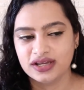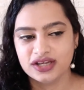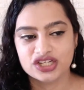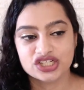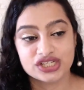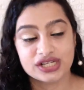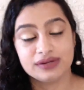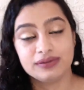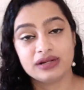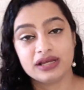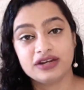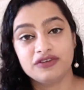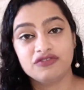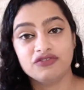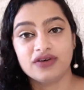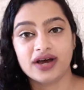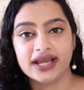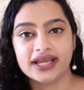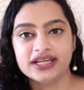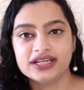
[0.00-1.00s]
She'll
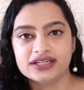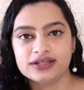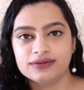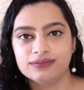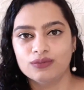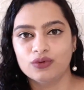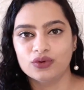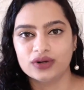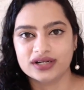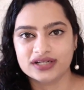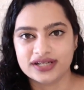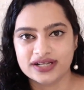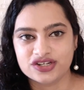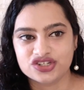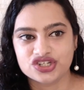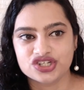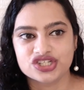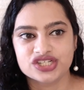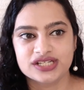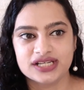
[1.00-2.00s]
invite more
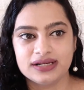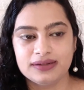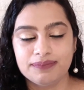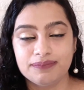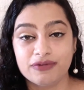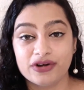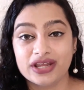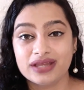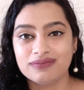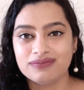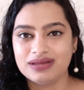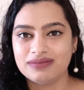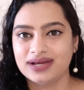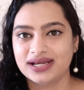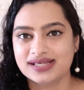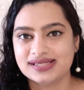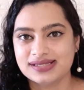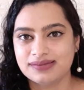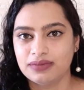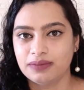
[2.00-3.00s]
attention. She'll bring me
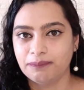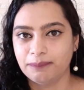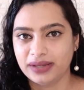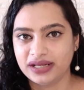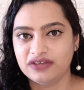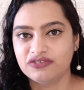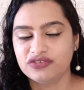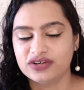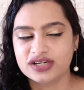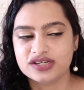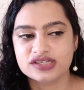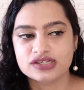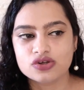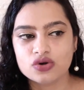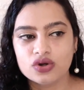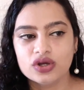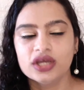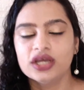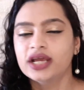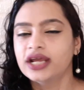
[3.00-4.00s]
maximum benefits.
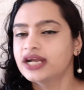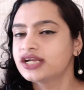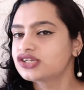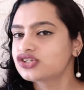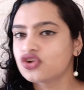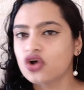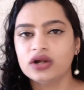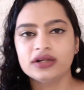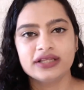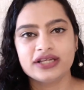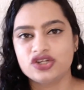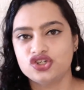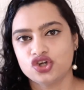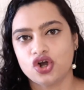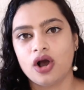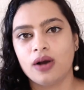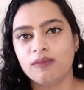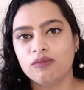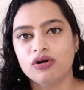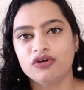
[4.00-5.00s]
So it's not the
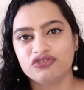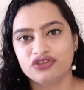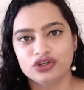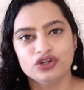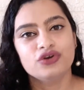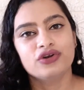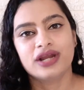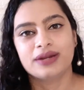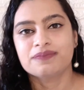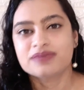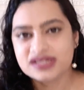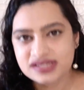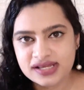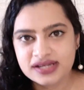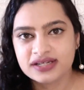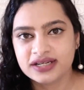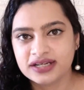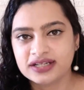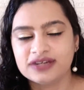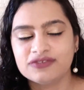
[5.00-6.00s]
job of
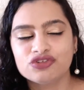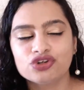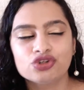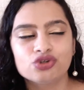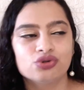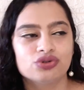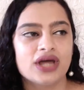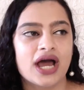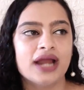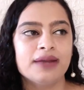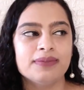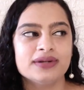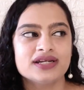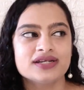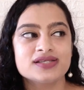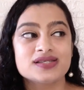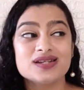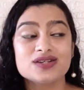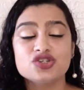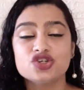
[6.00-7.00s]
representative to do that, but
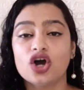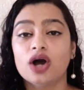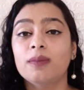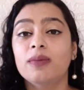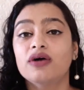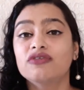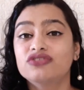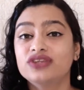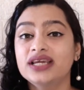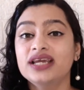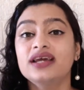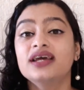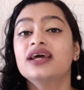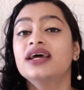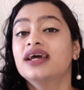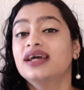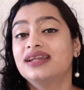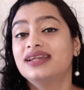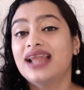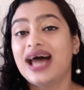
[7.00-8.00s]
it's the job of the
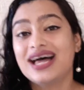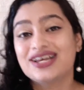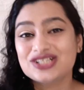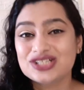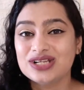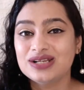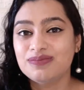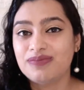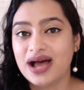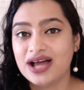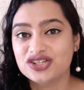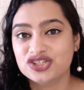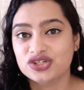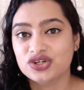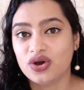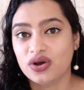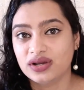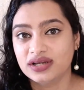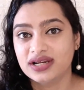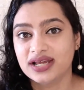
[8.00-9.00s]
national
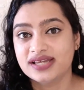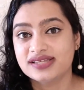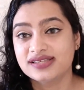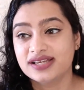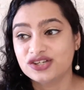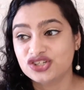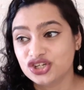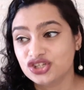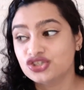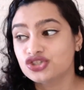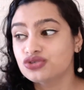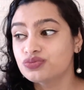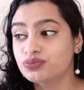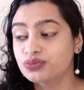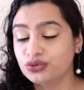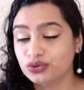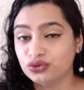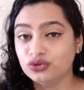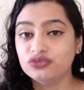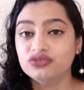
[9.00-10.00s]
pageant organization to
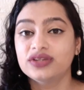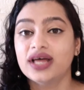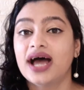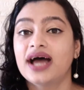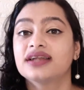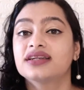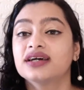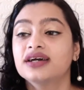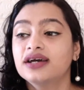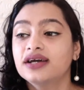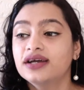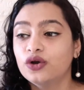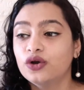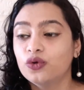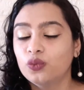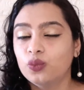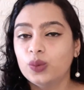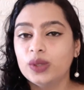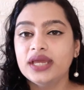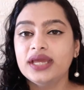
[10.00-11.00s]
prove that
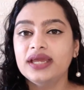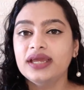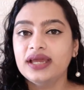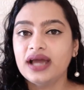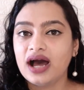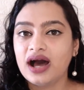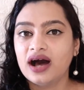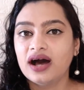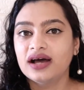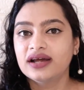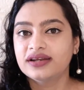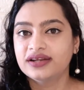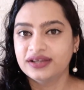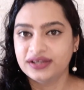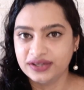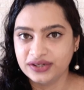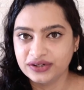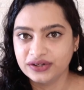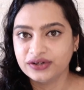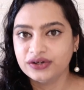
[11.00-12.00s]
we are
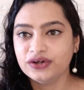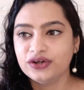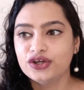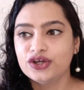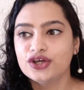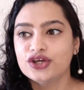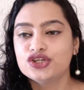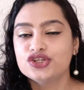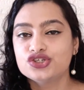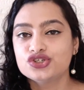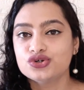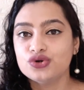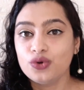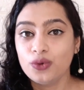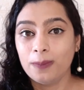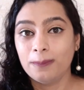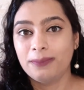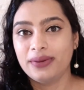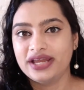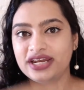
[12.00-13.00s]
here
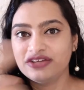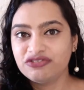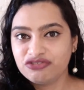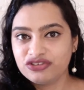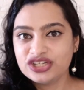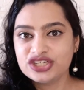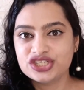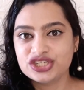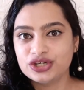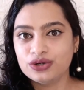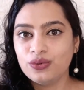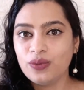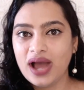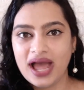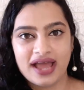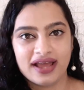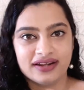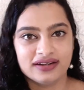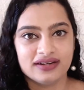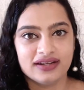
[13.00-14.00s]
to benefit you,
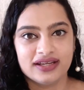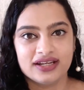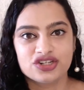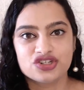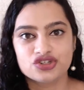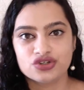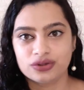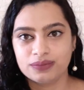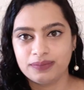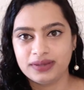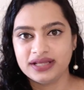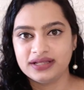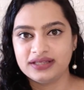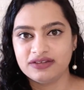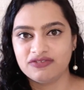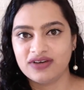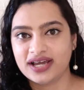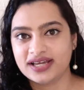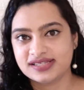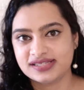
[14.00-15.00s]
and it should be the
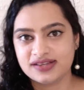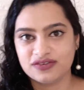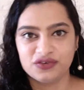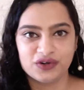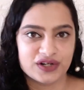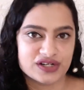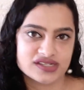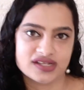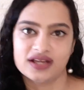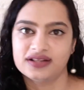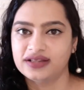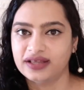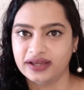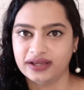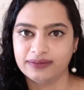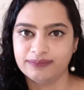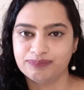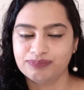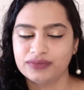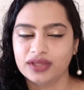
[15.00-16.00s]
vice versa
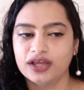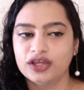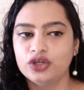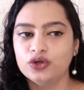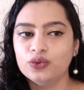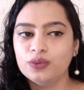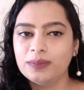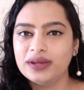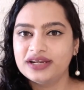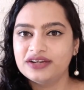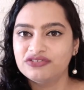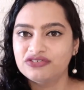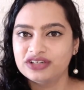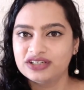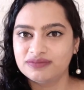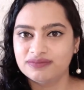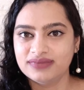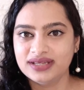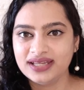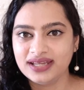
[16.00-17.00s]
thing. You
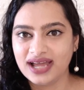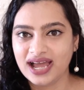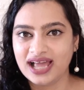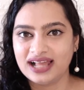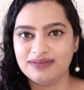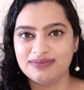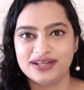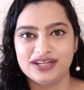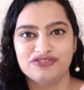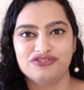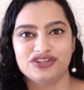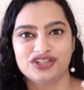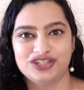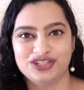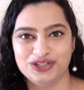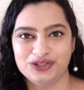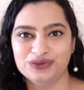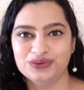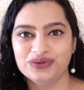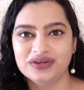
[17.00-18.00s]
benefit me, I'll benefit
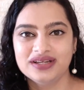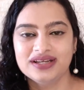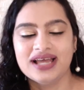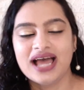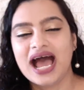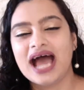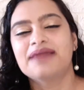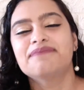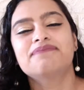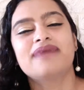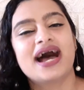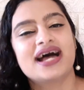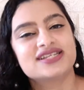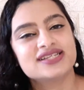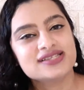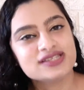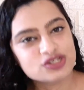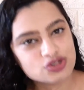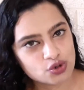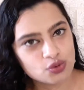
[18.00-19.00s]
you. And
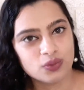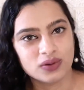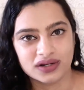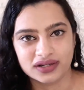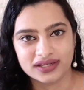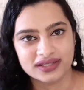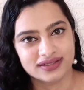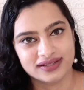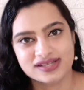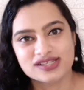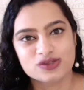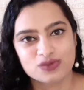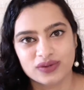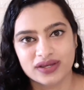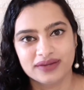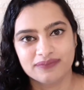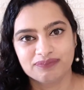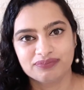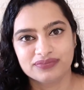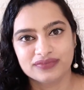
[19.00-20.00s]
pageants do work in this
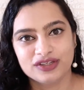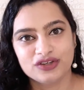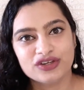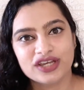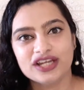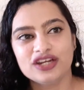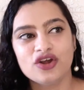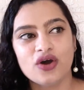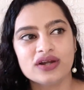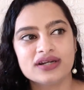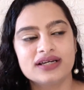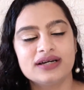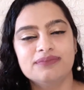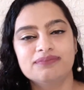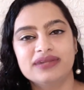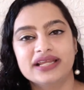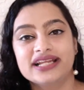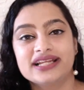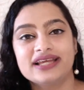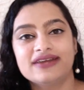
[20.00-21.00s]
way. You cannot
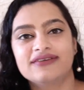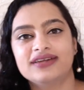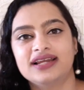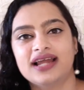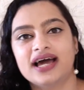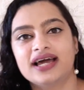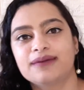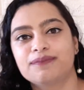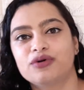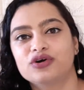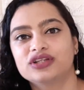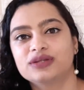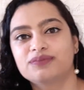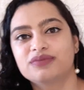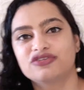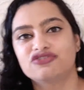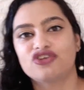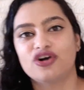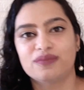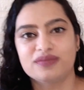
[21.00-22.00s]
completely rely upon the
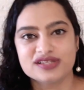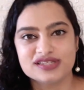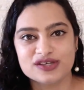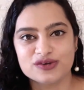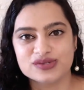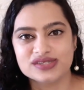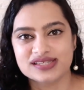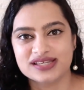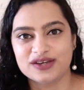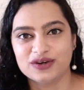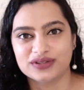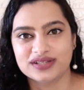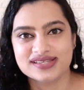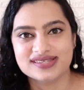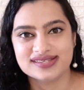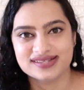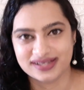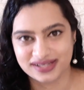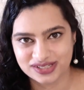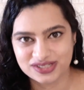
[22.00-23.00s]
performance you see on the
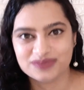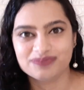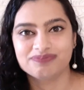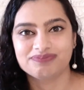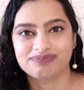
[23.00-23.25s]
stage.